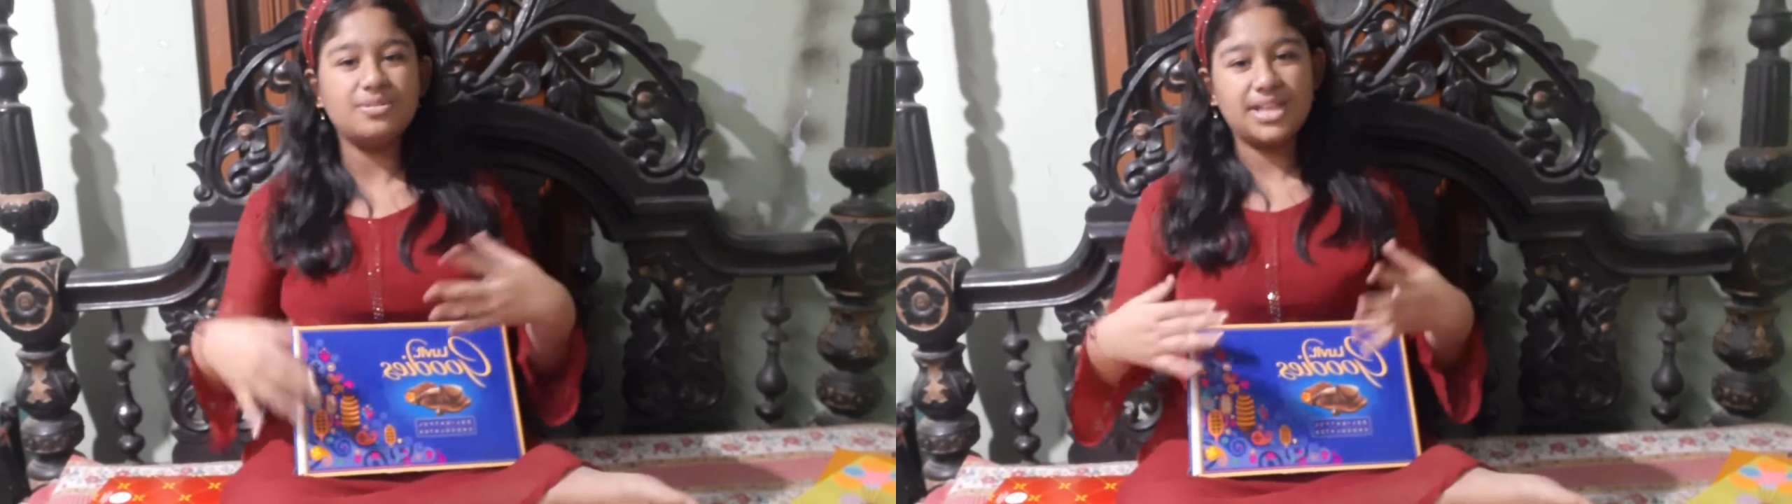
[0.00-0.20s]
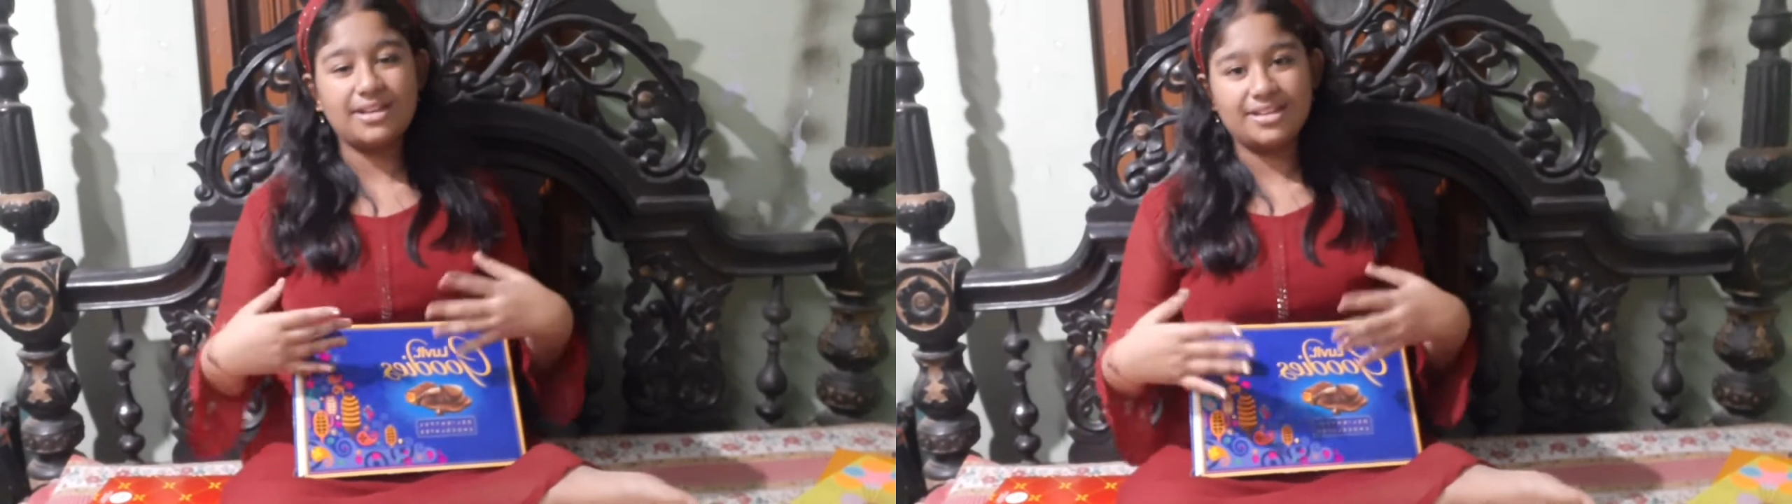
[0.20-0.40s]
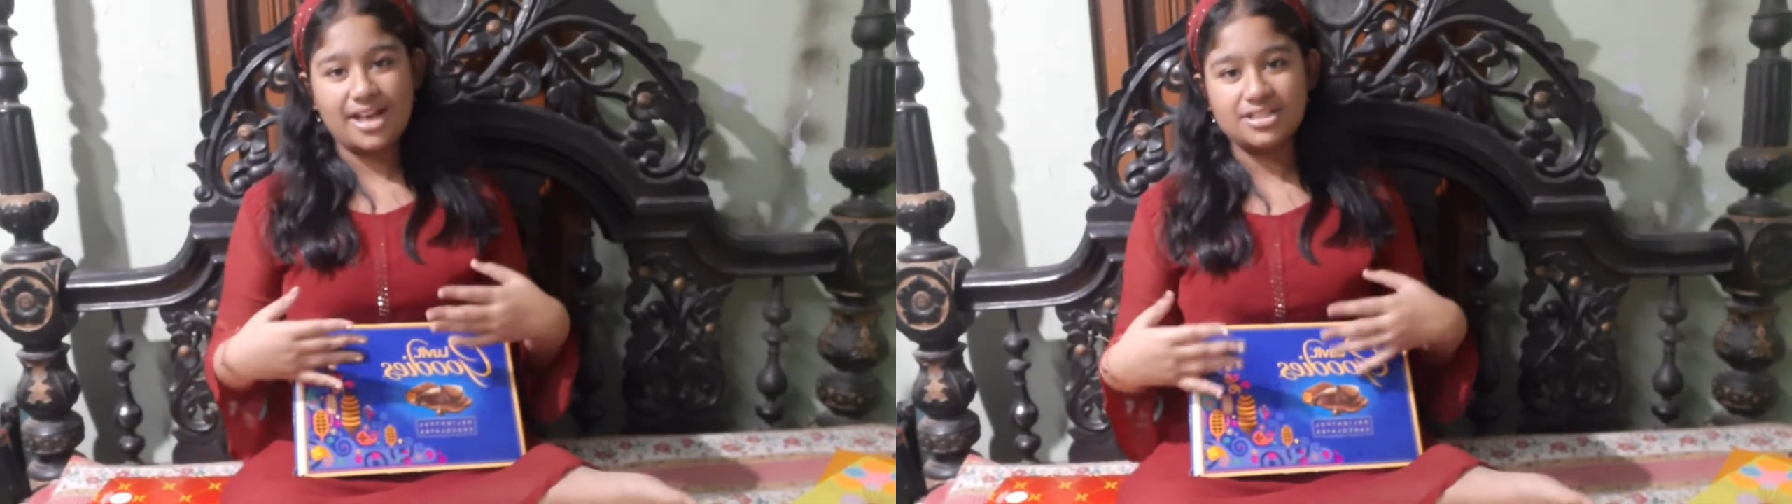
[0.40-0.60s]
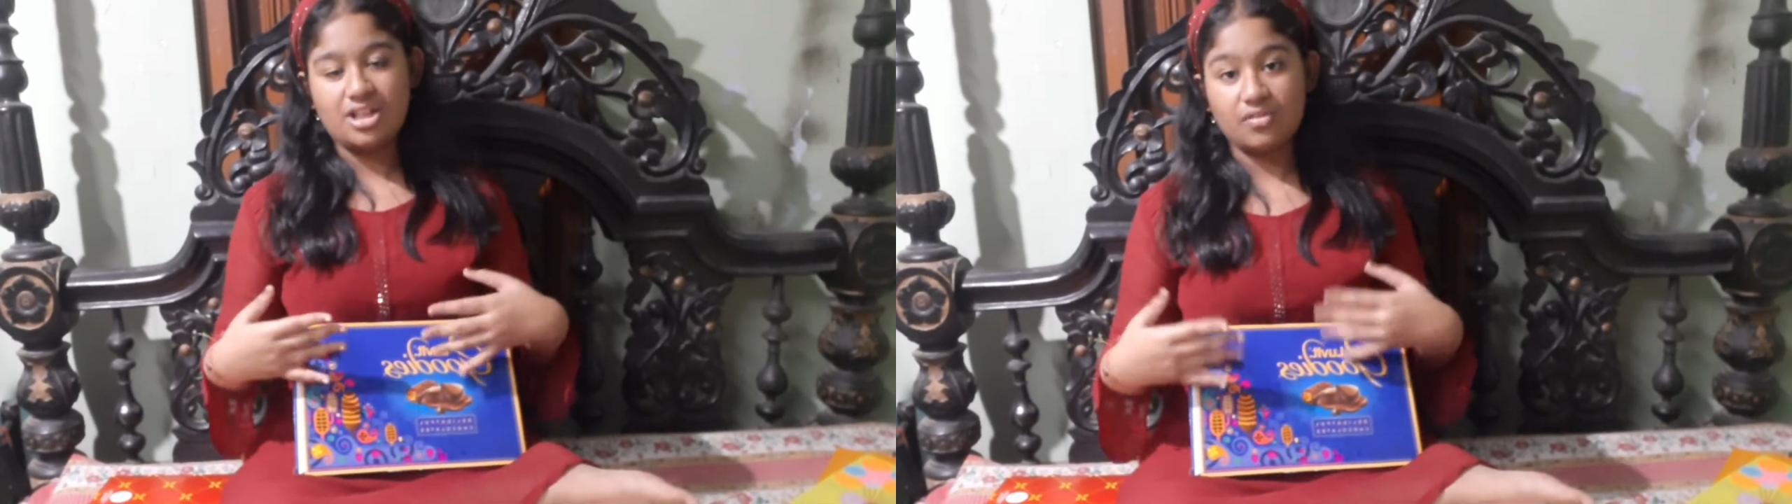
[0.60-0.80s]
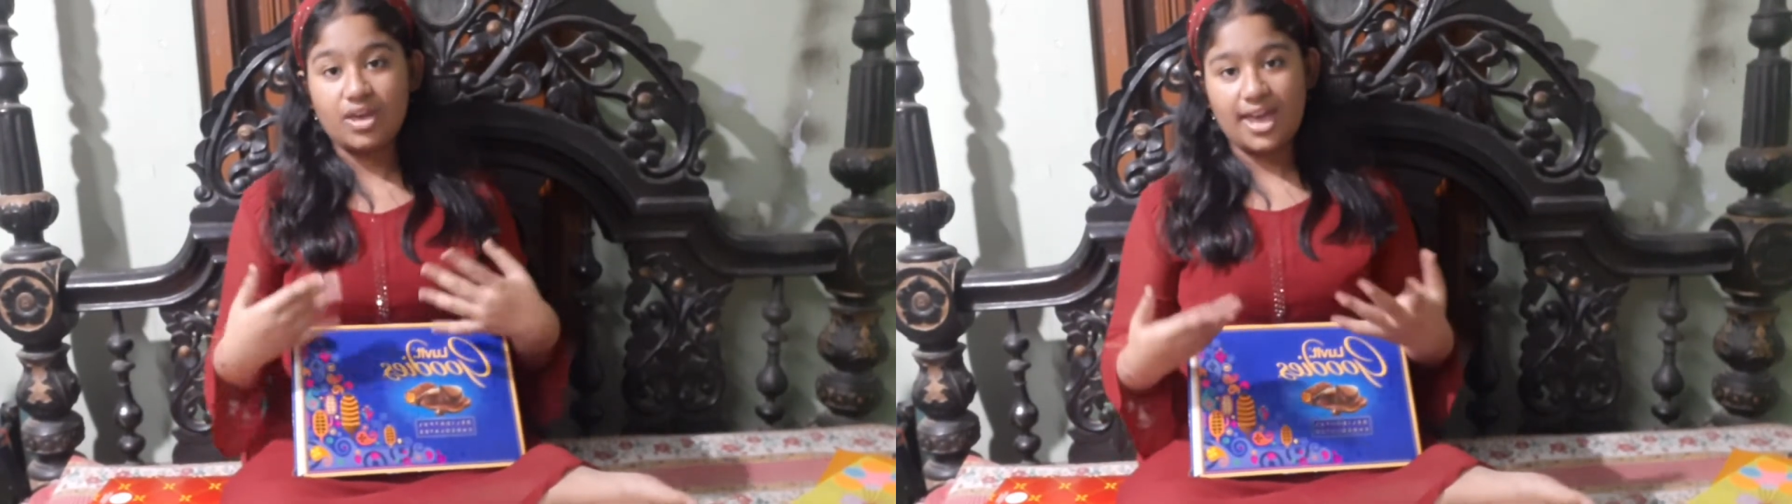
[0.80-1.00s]
that it has a lot
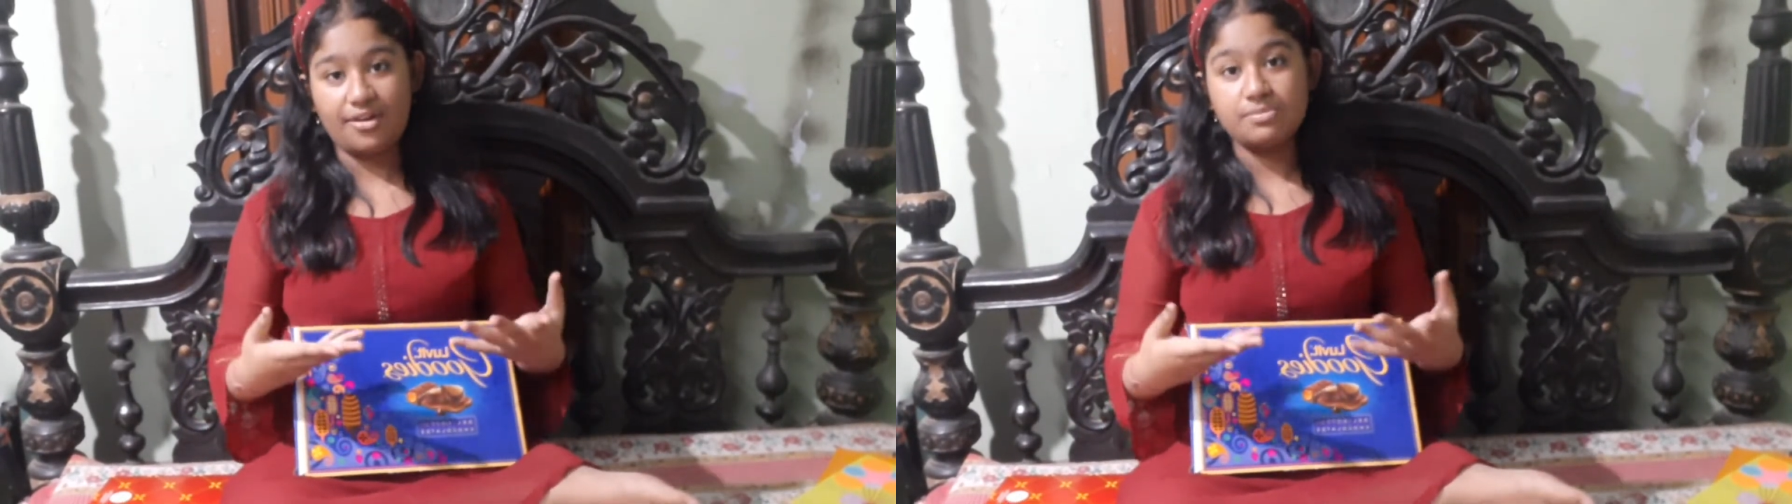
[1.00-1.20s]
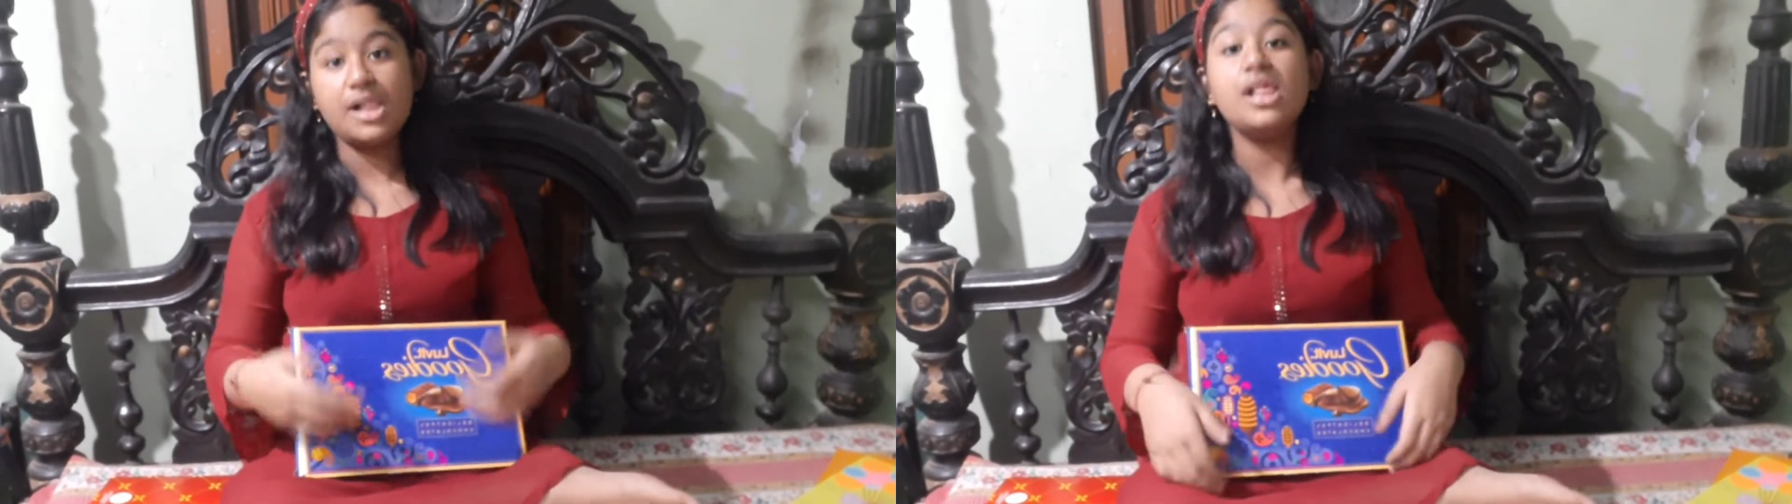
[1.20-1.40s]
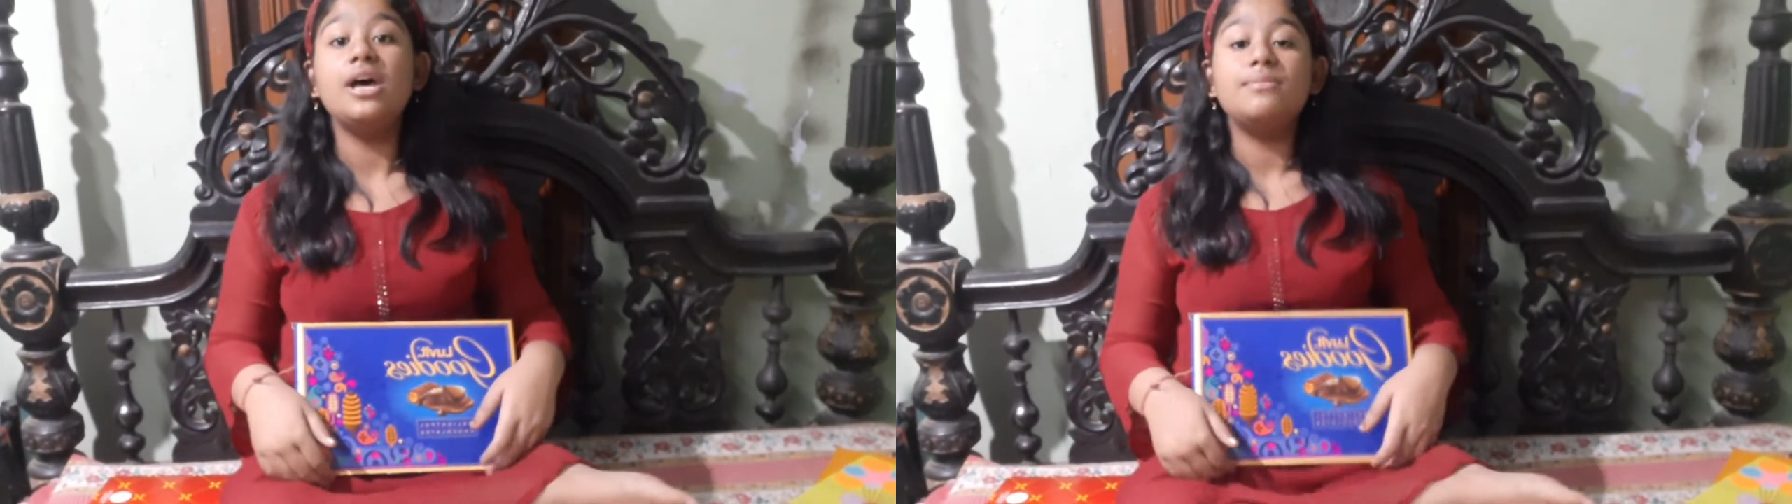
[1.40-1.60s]
of caramel,